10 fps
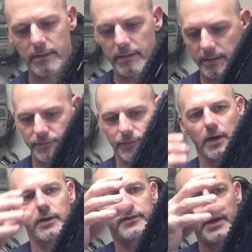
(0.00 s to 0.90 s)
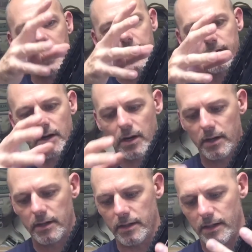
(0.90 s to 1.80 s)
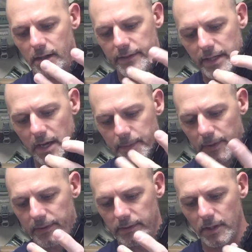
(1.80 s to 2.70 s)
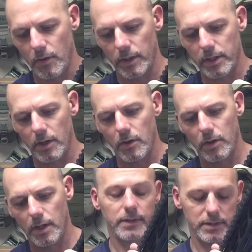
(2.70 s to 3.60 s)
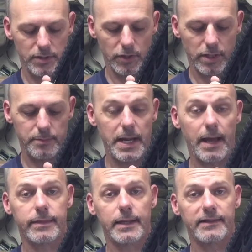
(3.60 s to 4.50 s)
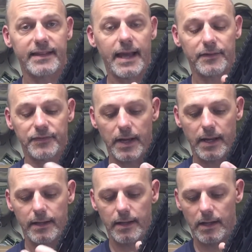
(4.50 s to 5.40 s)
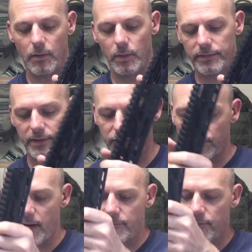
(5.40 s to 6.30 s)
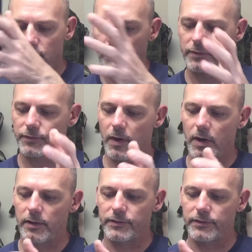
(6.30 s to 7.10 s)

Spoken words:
as far as the handguard, the upper and the lower go, you're going to be, I think, satisfied with this rifle as far as